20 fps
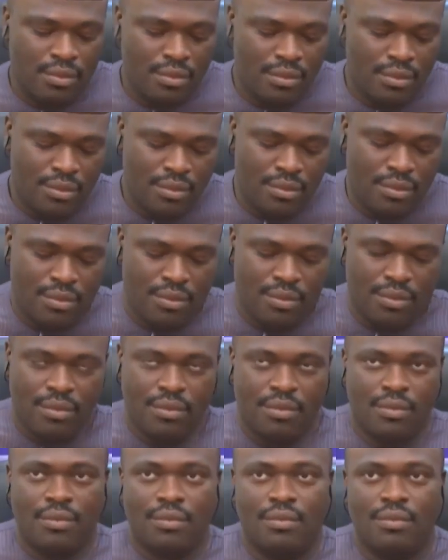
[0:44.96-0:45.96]

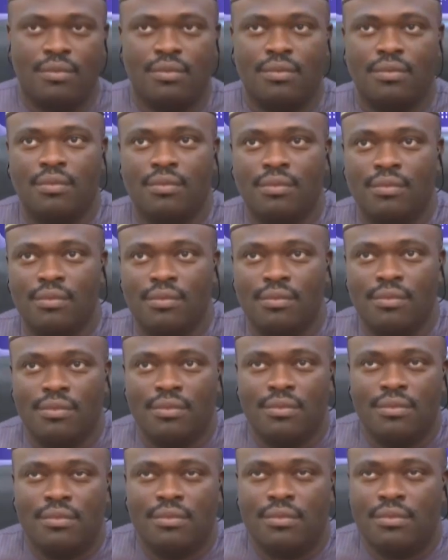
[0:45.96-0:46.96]

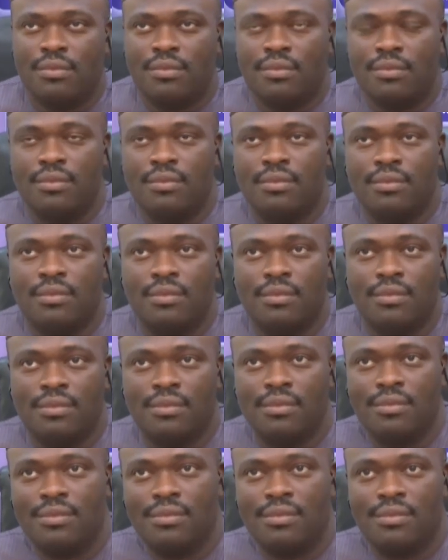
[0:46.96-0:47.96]

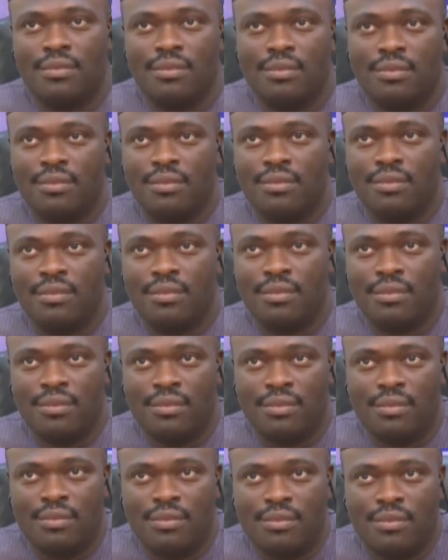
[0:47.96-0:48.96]

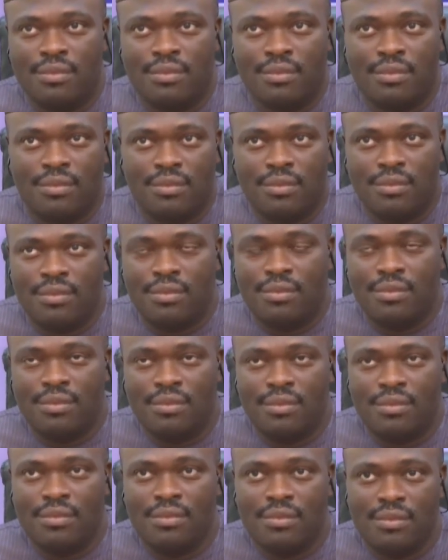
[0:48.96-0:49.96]

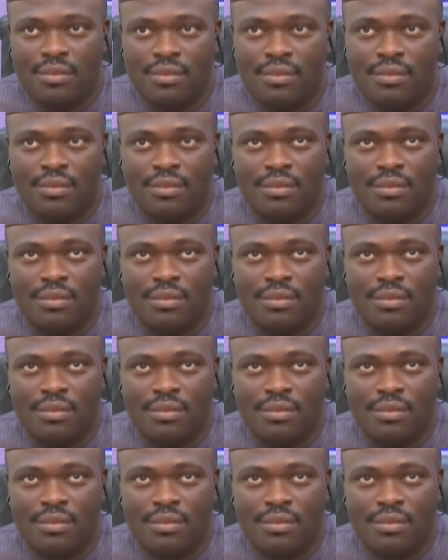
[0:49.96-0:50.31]
[no speech]